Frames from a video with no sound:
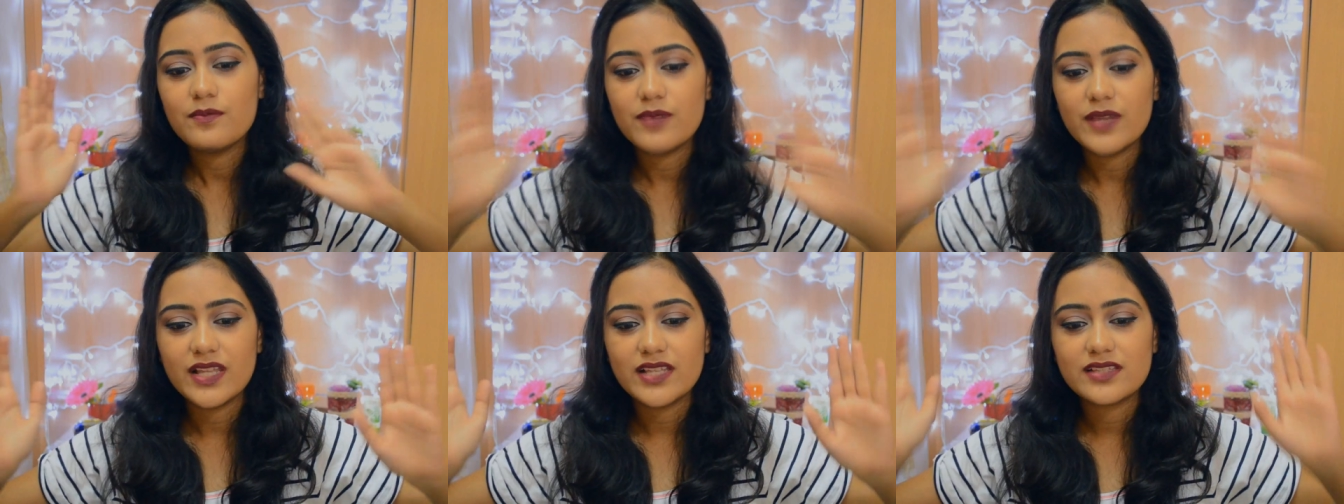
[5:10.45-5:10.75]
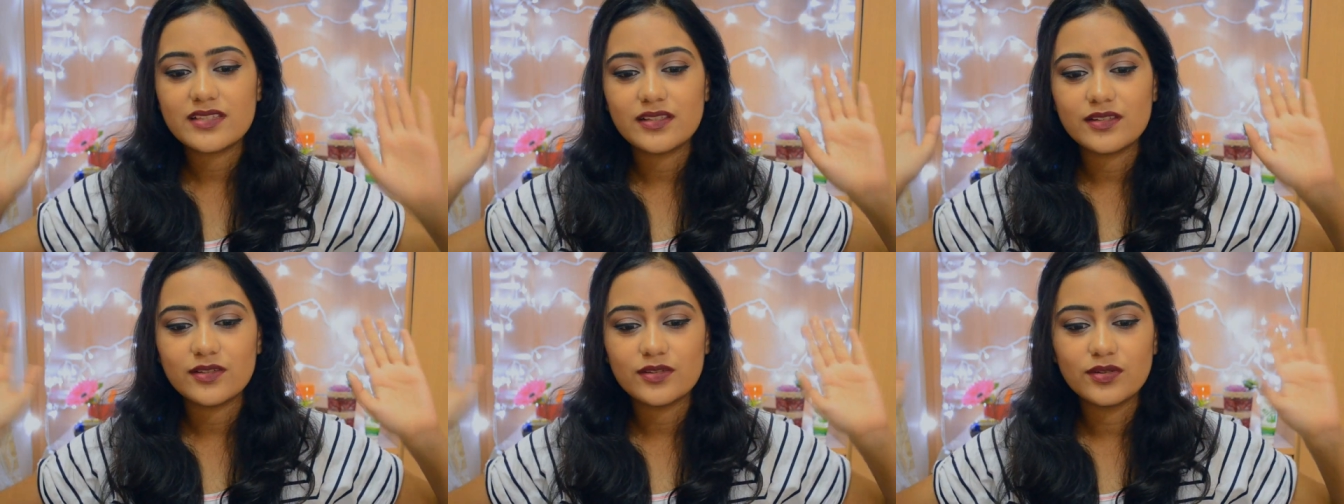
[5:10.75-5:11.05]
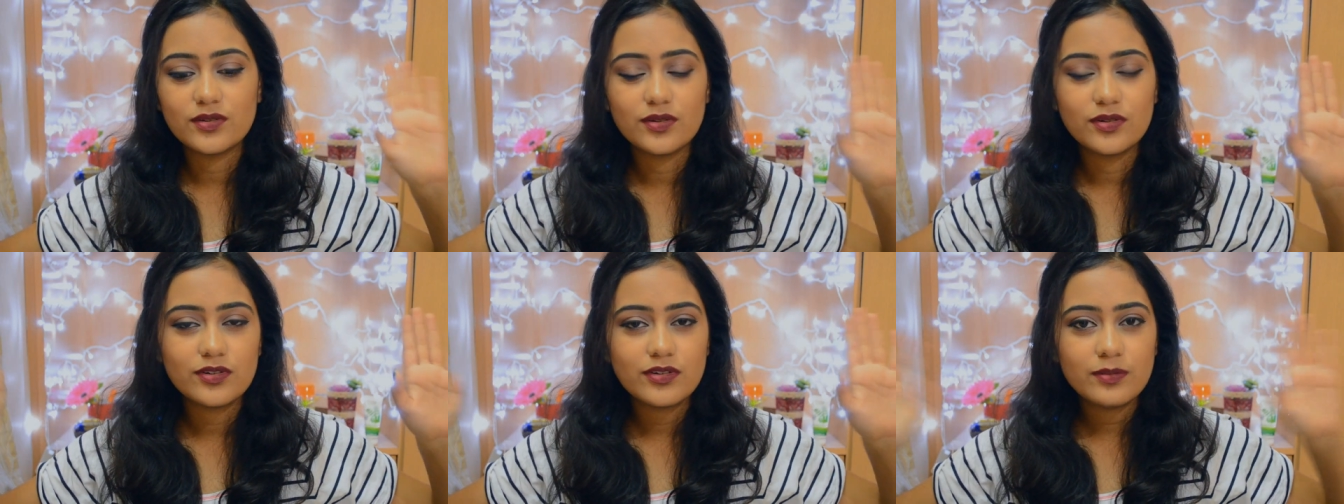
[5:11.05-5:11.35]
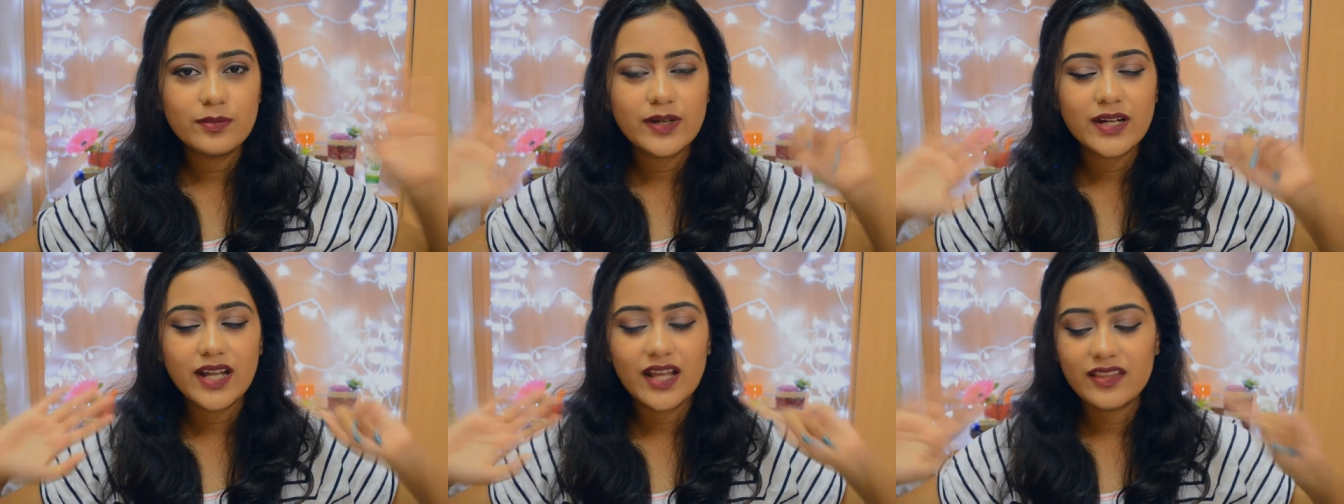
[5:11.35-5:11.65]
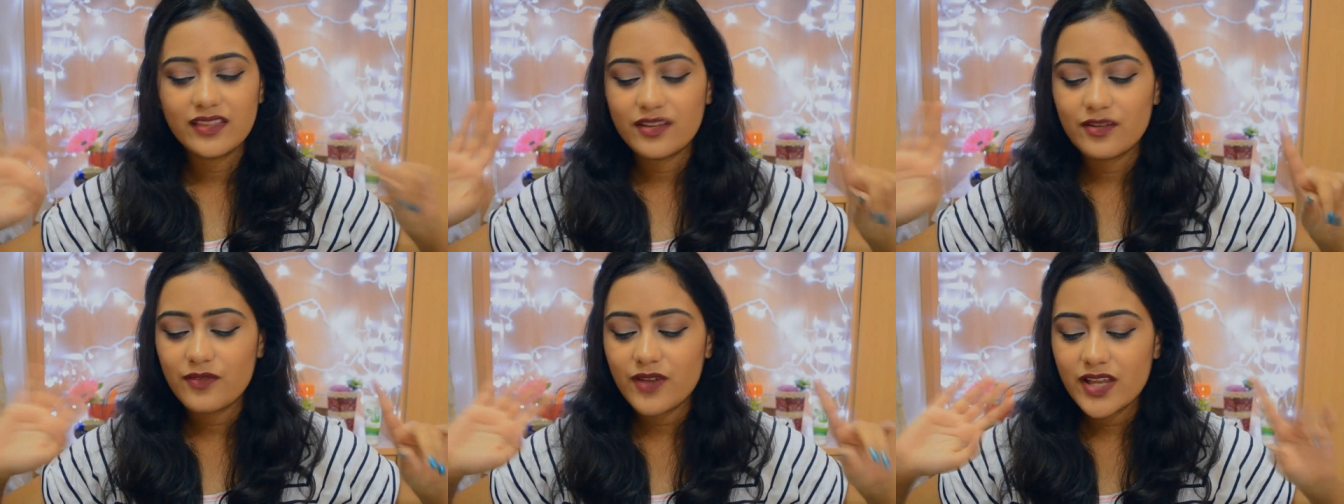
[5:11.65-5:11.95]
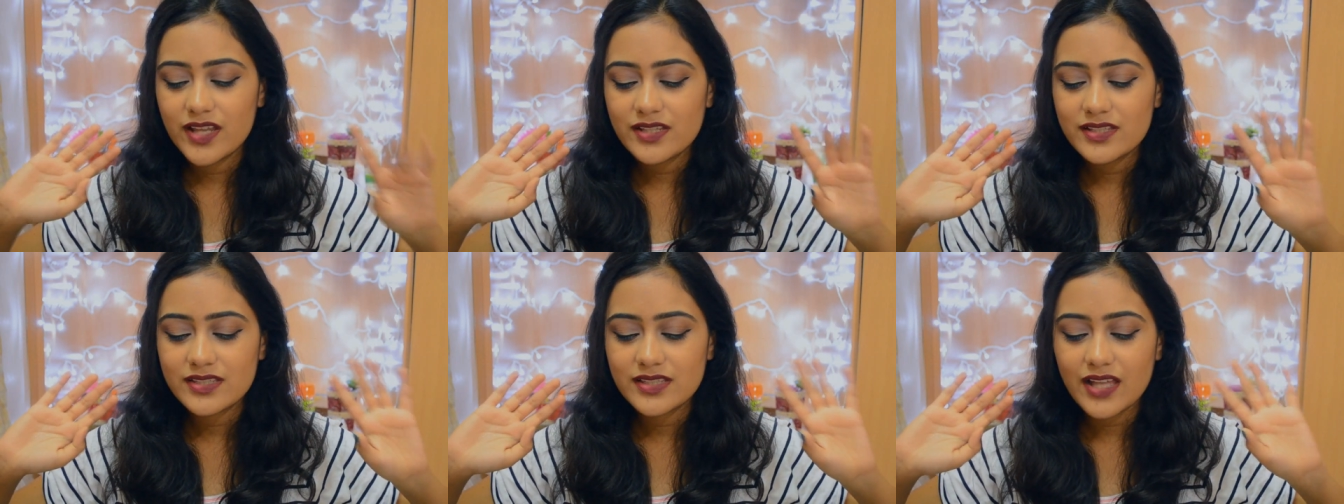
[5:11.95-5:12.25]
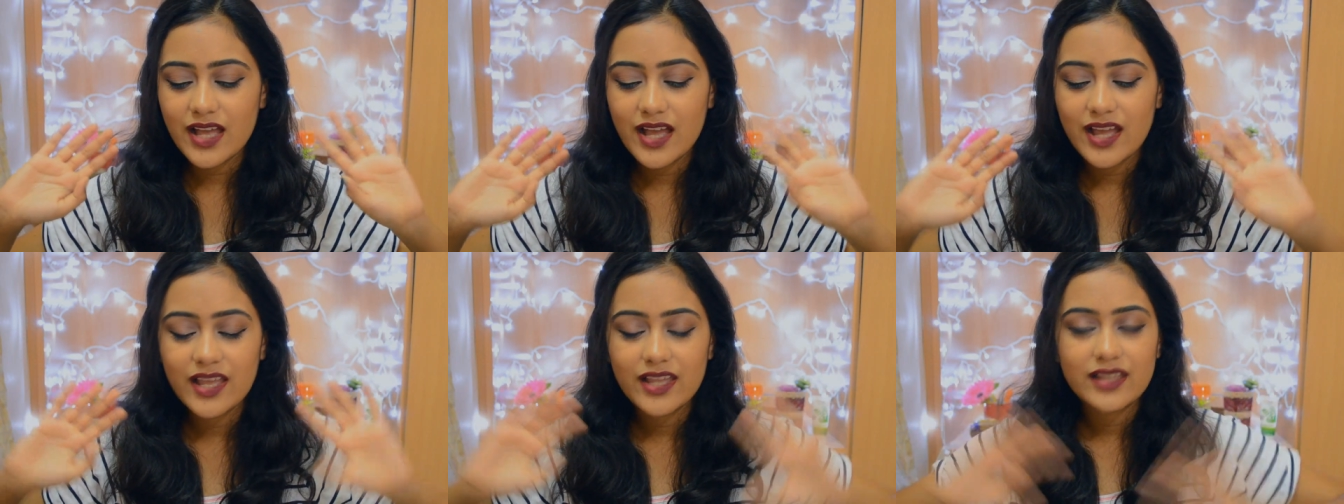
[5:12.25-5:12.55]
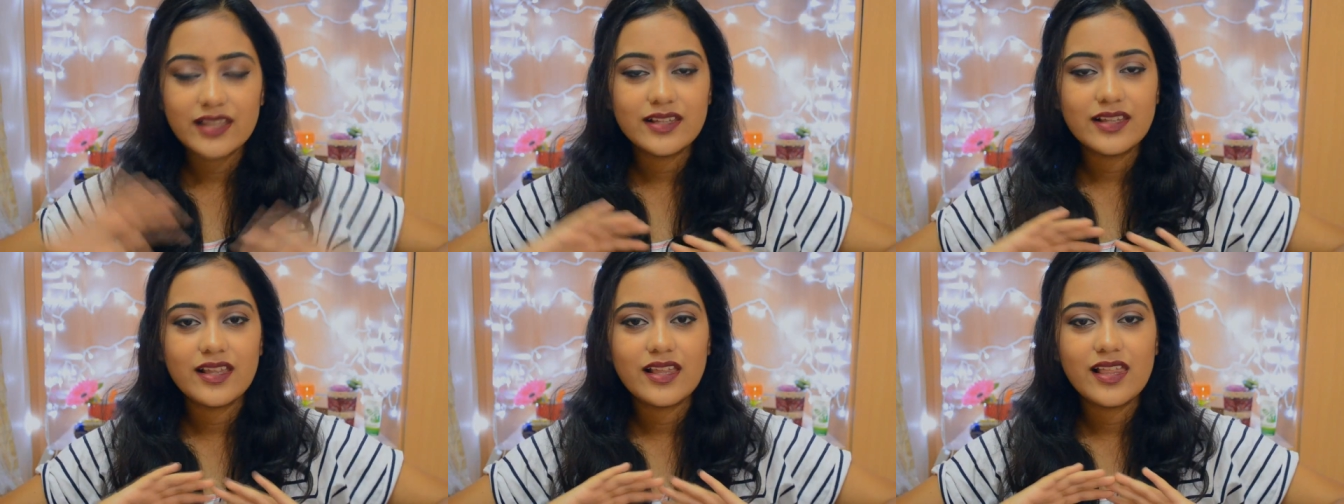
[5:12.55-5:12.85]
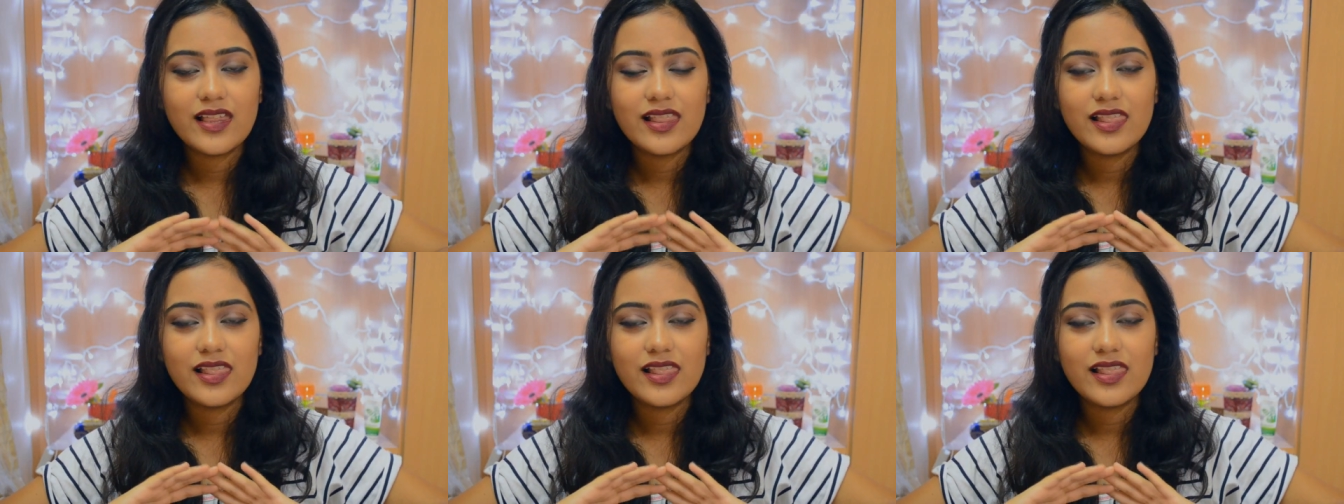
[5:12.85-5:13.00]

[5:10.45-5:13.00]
place that you go to, but otherwise I